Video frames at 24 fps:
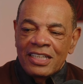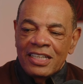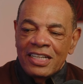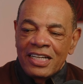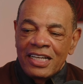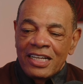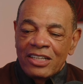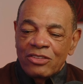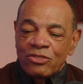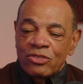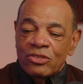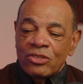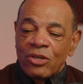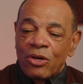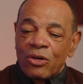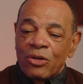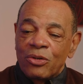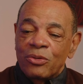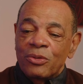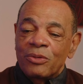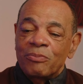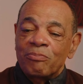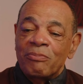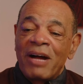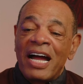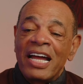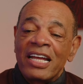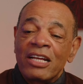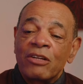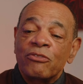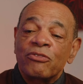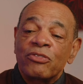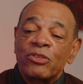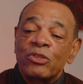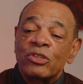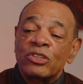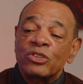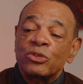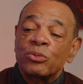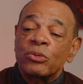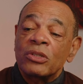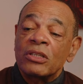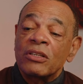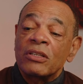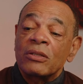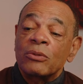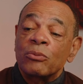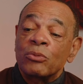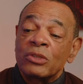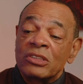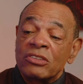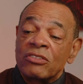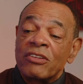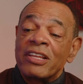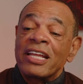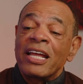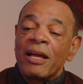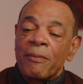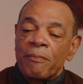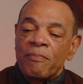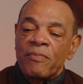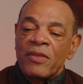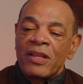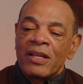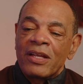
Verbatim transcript: And so my influence was them.